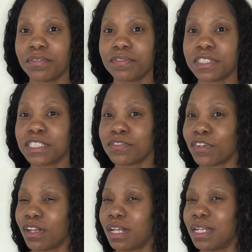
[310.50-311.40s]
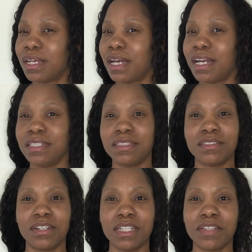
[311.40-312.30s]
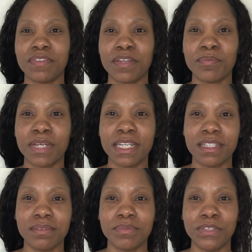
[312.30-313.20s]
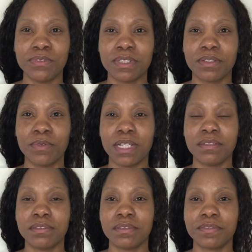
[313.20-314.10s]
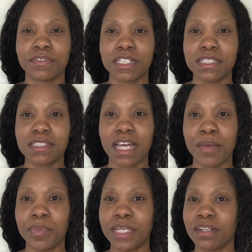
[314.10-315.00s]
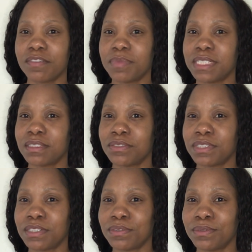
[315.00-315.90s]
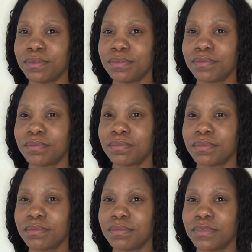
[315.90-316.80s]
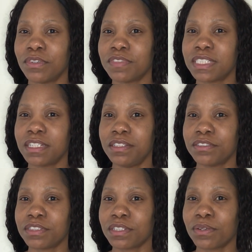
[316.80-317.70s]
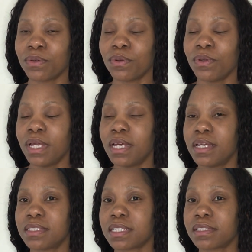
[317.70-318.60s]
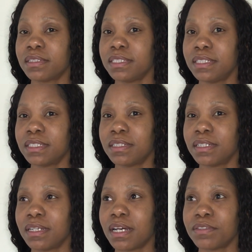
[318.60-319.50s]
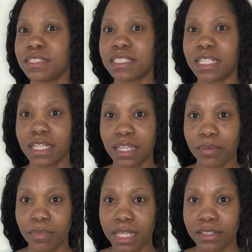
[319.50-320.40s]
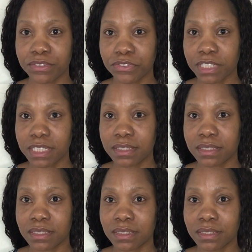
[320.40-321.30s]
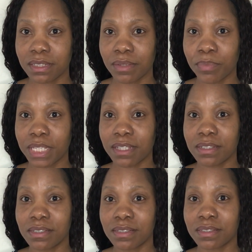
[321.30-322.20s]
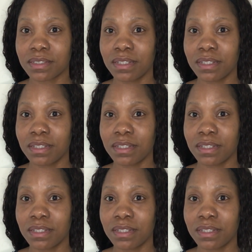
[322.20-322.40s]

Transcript: first of all, I did not give them my new, well, first, I paid off my student loan over 10 years ago. Secondly, how did they get my address? Because